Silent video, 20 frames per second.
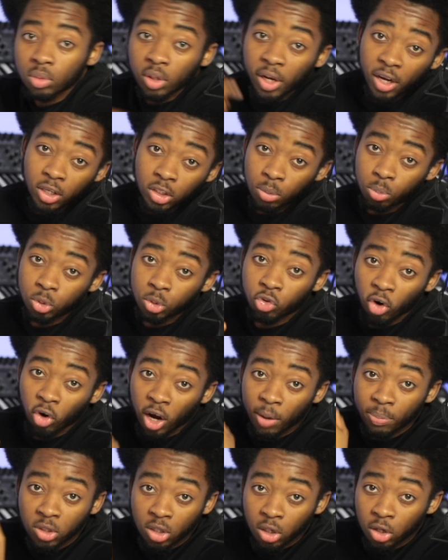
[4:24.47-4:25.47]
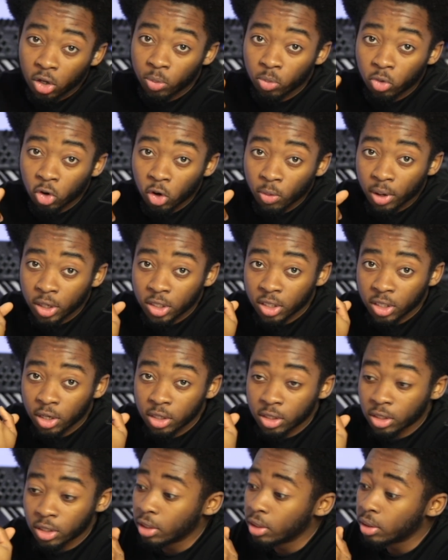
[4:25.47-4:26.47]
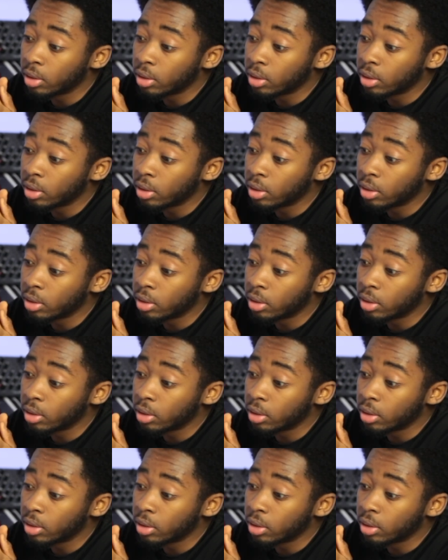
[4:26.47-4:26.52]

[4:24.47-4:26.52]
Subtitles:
And subscribe to learn more about sound design.